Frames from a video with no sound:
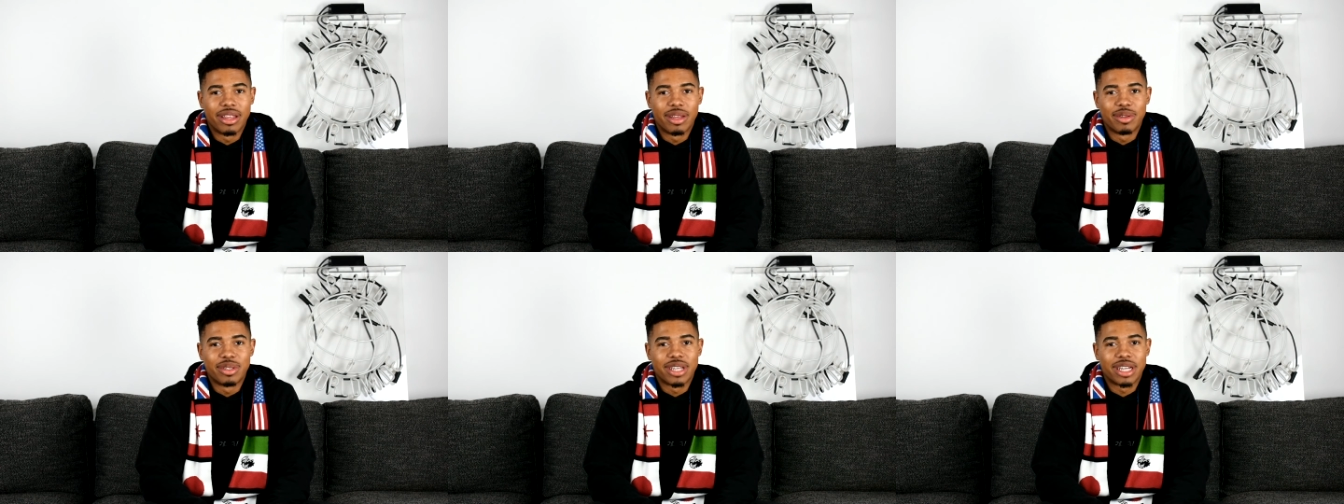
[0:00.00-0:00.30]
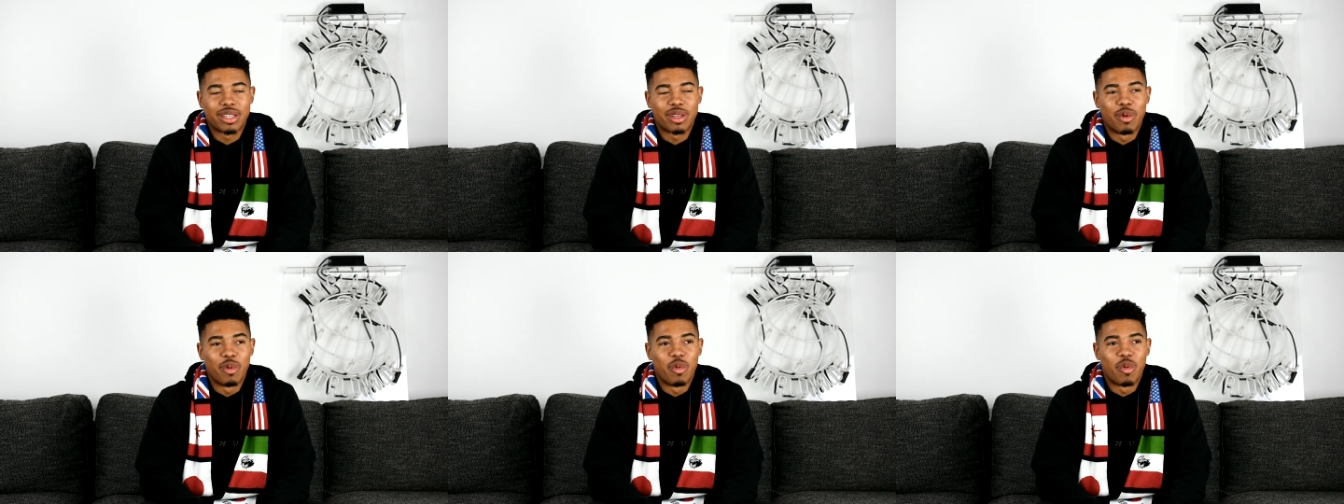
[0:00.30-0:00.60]
That was
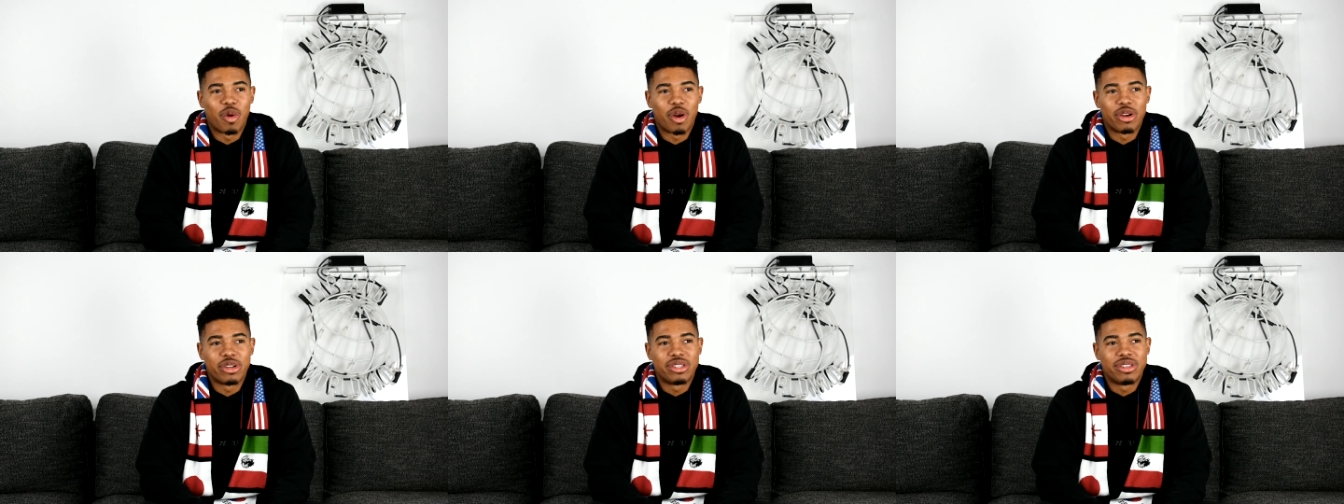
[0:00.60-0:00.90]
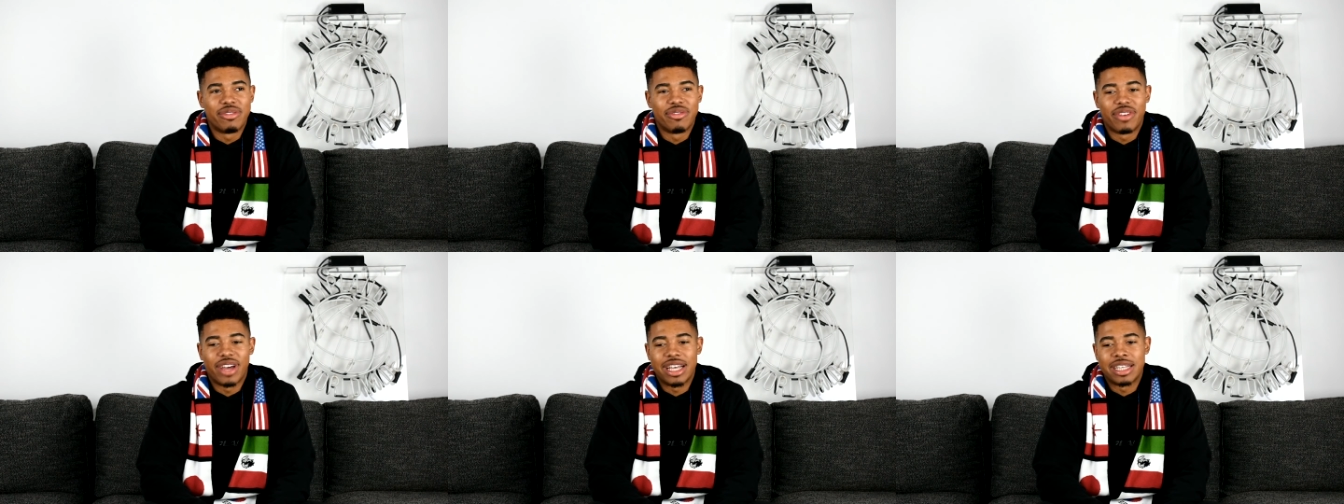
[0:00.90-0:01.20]
like the worst
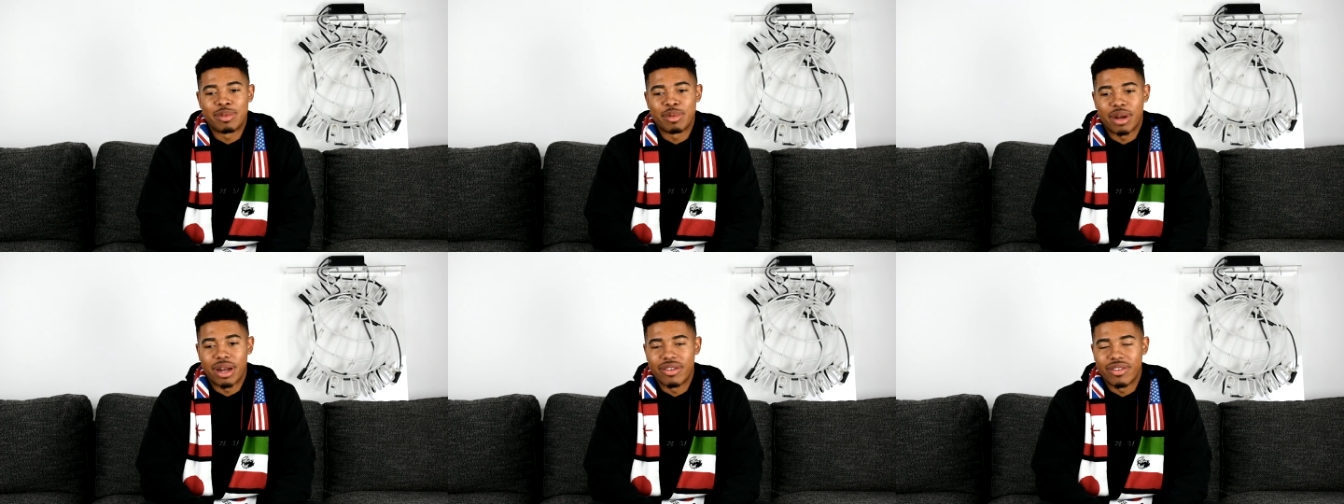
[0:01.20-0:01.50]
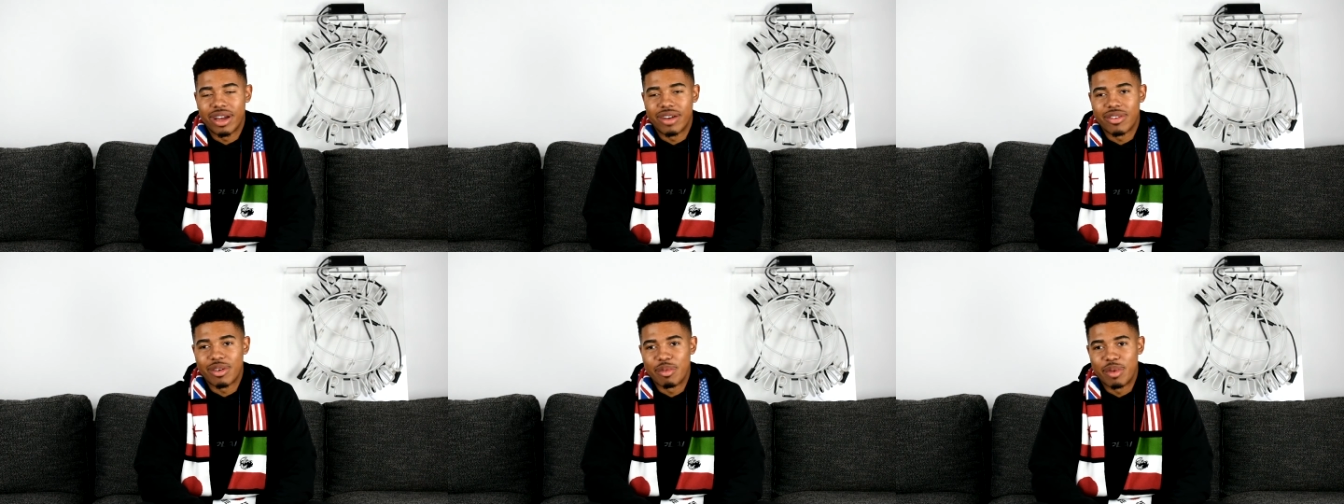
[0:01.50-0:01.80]
investment I've
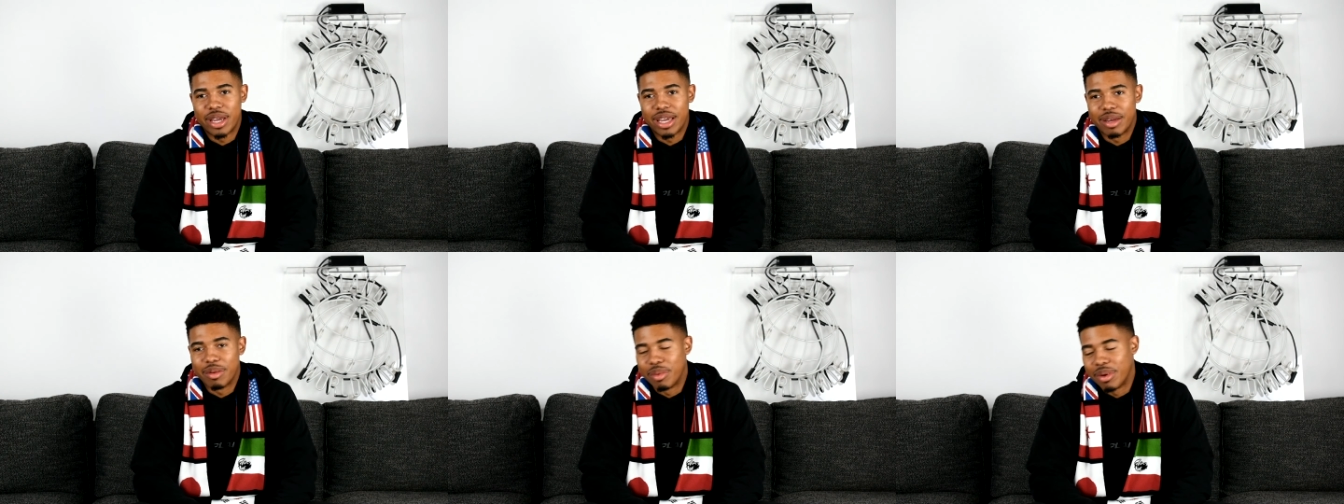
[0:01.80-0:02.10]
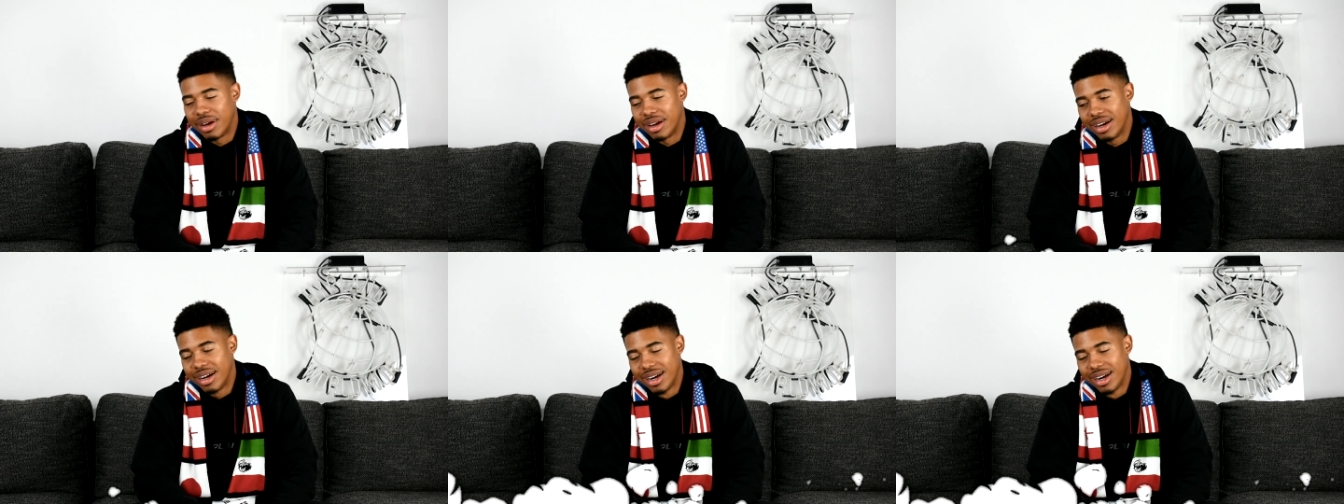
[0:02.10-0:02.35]
ever made, bro.